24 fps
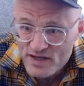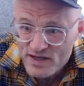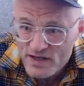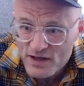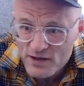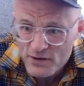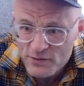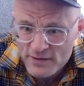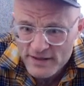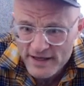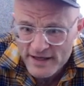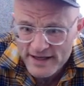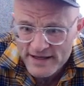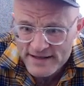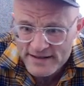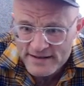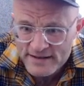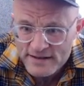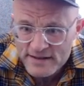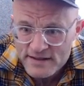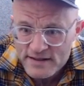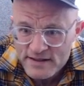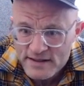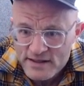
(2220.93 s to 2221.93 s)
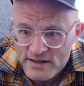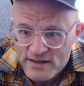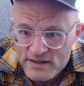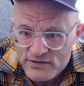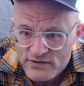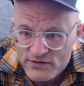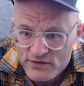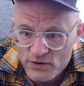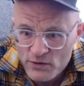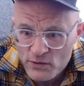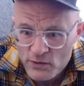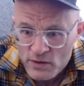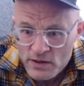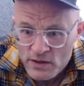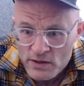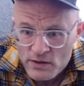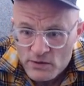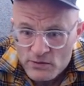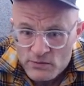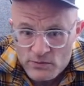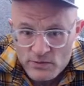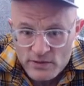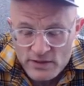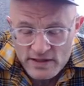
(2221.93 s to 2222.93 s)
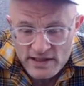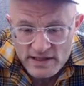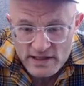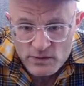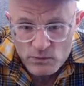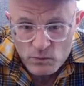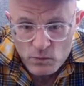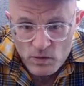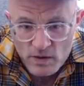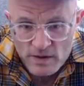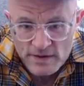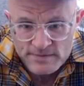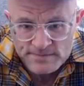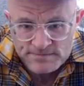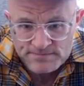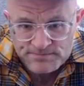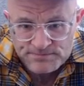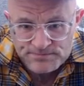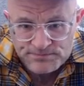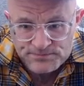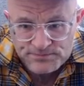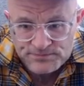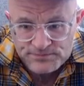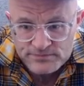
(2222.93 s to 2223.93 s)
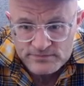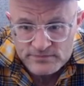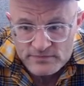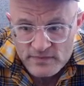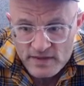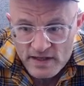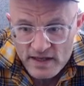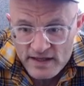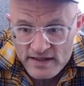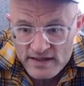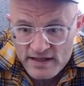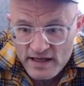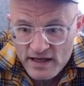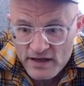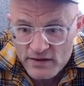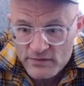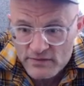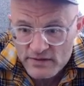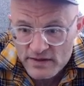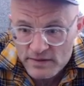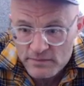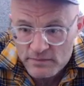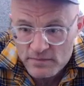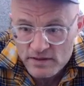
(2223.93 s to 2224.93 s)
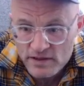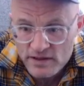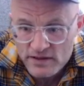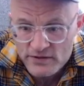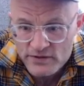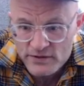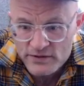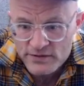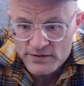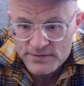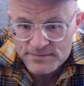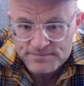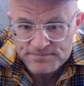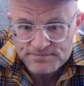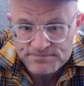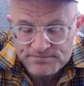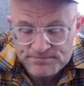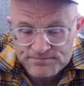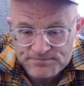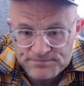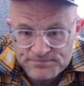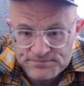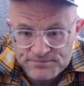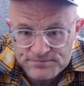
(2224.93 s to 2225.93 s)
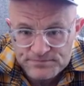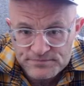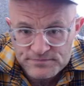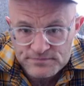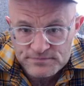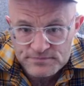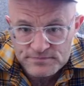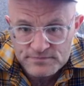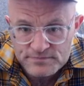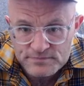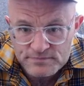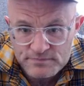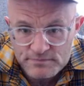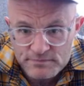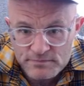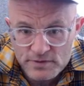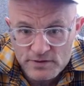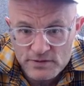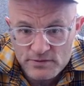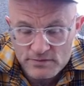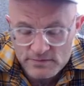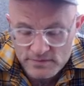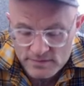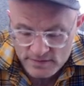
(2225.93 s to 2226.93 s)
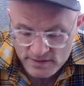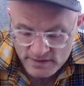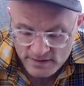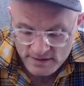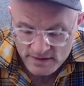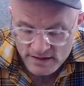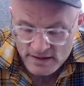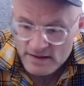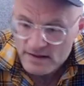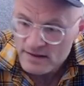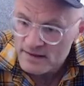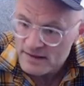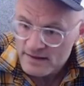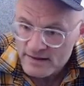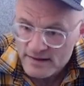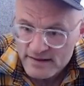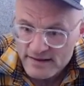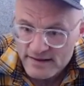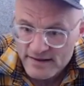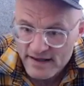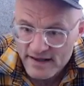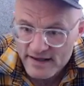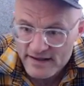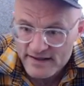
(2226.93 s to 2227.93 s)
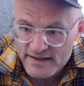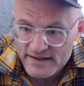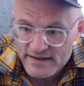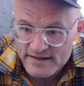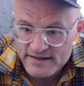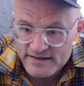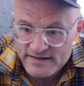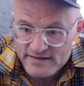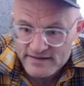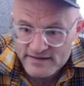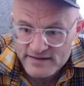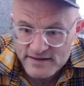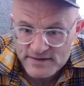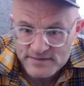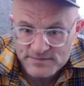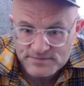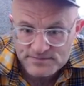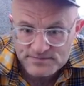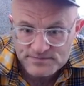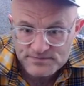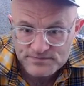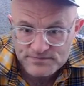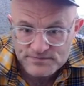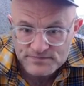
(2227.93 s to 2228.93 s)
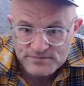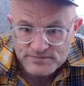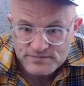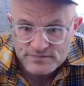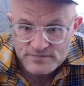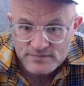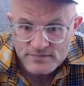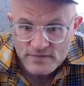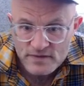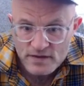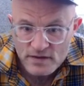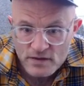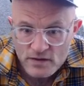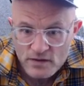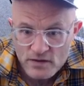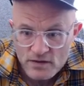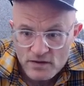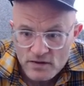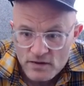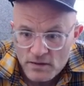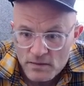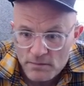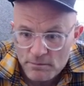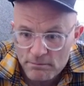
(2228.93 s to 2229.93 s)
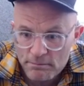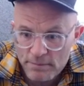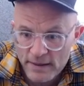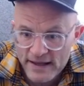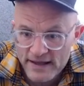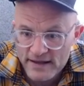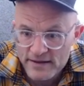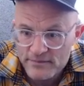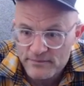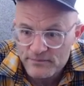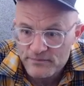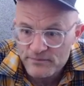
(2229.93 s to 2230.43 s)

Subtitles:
Okay. So, Rook e1. And now they blunder. Boom. That ain't it, son. Bam.